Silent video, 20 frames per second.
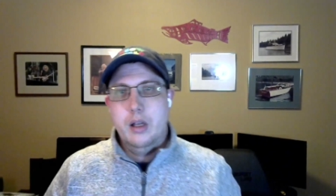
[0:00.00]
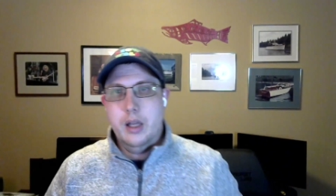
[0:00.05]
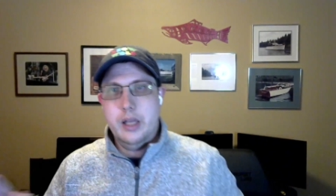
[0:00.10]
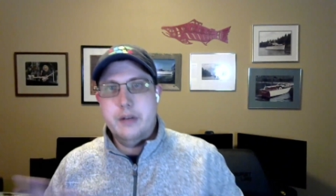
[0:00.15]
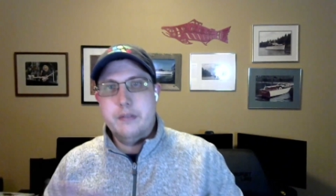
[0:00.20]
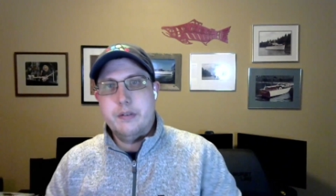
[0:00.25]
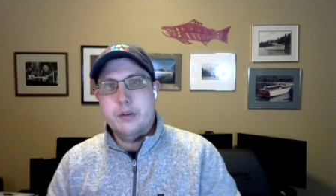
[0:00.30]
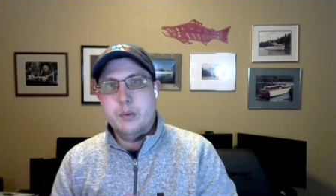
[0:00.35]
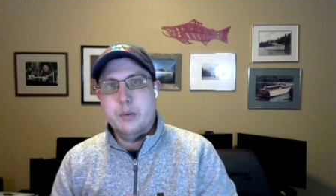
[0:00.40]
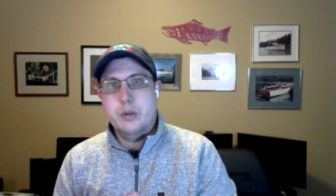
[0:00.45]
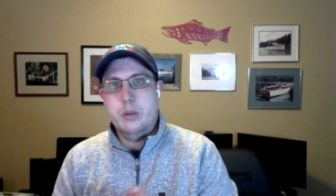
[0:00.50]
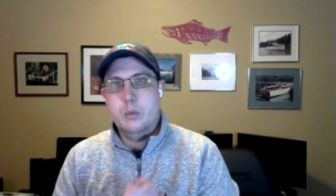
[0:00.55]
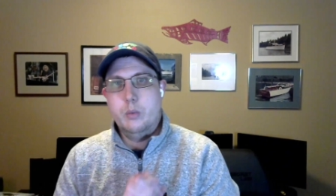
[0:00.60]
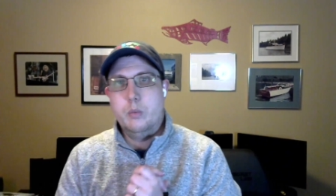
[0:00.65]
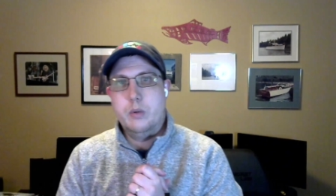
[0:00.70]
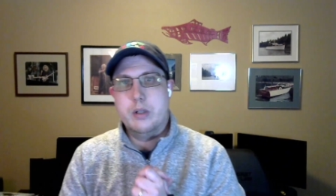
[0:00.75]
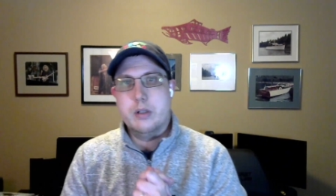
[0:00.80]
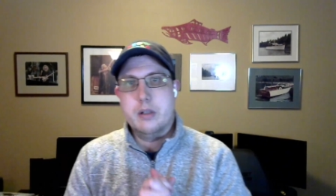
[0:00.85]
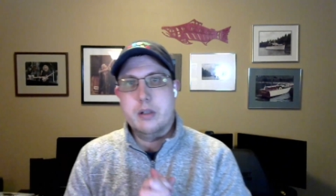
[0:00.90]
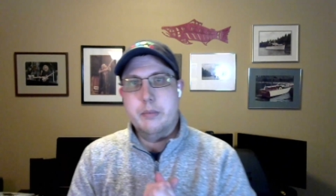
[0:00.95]
Hey everyone,
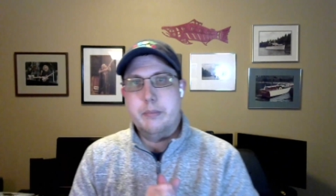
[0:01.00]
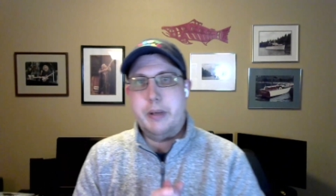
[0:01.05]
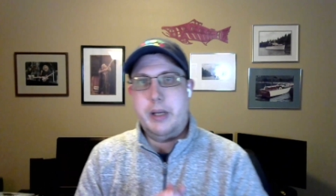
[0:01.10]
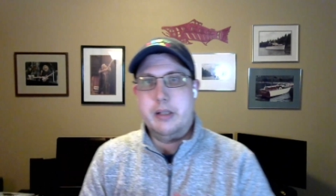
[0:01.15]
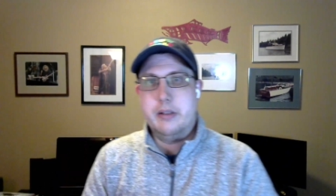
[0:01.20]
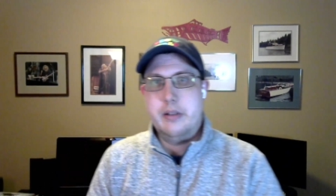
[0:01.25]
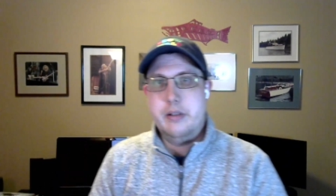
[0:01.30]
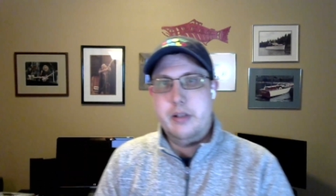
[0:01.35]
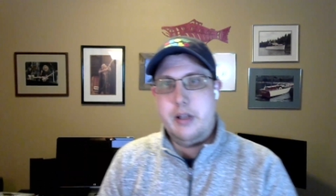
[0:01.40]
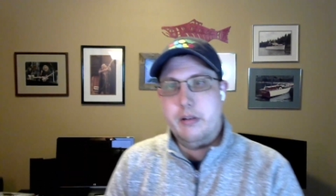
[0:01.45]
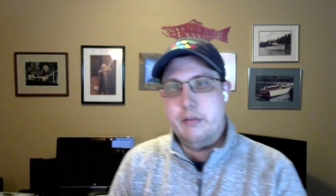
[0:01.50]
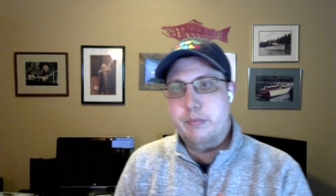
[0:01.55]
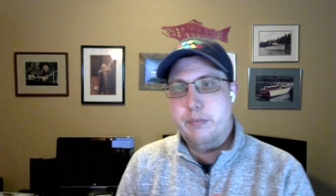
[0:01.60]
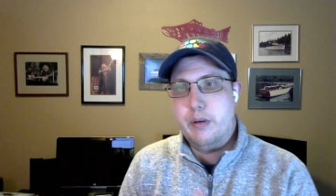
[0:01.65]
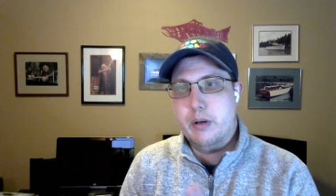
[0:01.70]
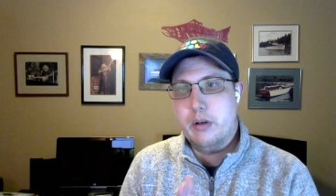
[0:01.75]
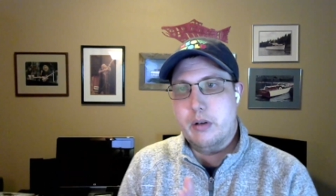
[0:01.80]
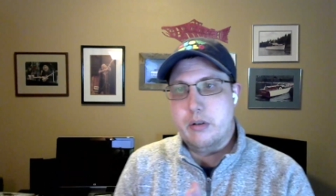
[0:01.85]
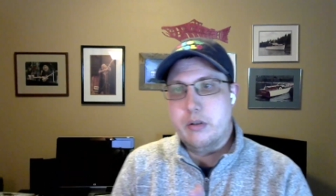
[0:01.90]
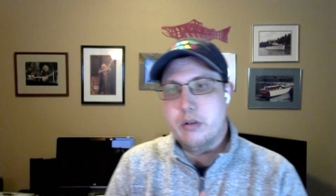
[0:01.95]
welcome back to Dev
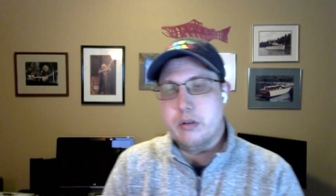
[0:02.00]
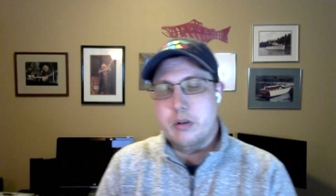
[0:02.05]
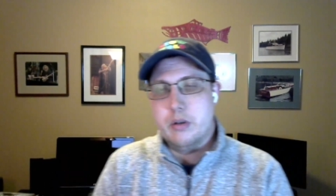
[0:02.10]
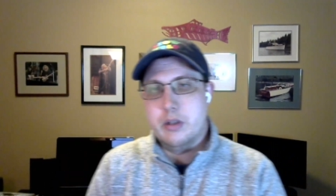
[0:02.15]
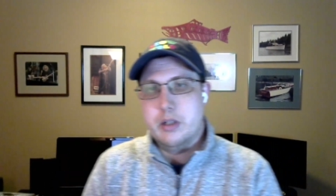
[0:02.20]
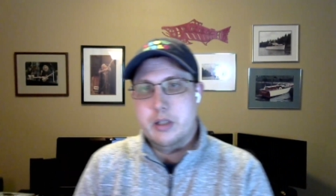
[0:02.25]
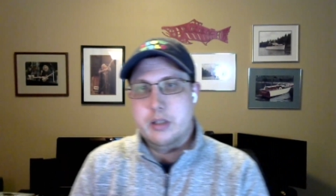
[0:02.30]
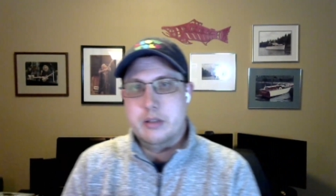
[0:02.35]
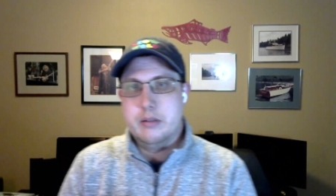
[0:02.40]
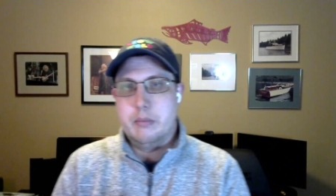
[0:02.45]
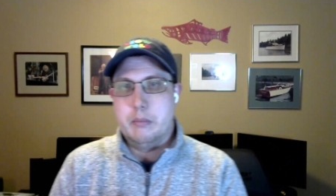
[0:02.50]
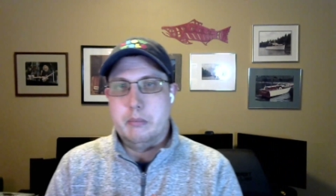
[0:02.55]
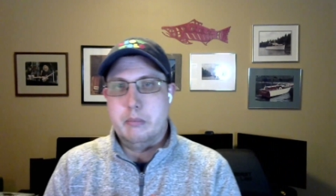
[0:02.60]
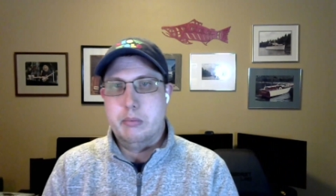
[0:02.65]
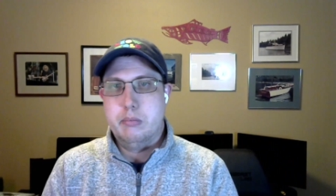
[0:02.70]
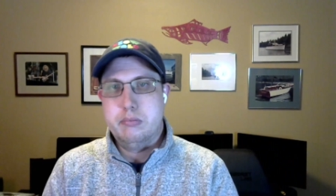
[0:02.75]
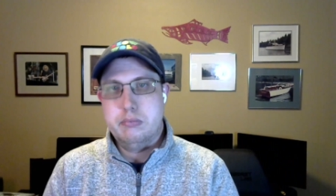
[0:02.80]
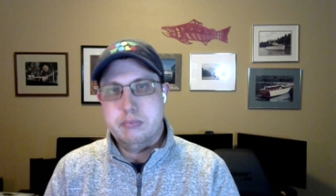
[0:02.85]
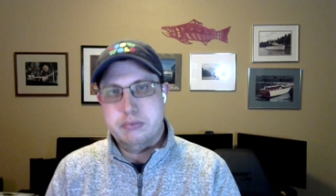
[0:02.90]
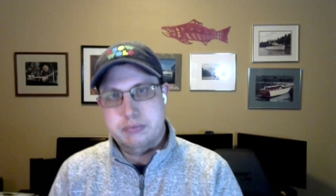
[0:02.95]
Parkour.
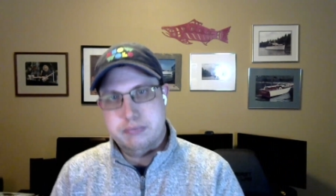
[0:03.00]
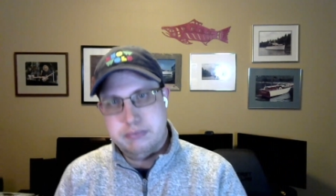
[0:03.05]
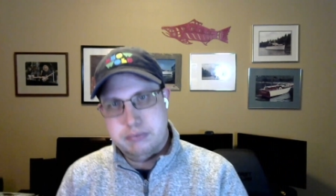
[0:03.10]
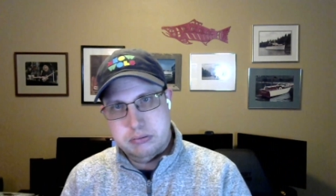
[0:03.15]
Oof.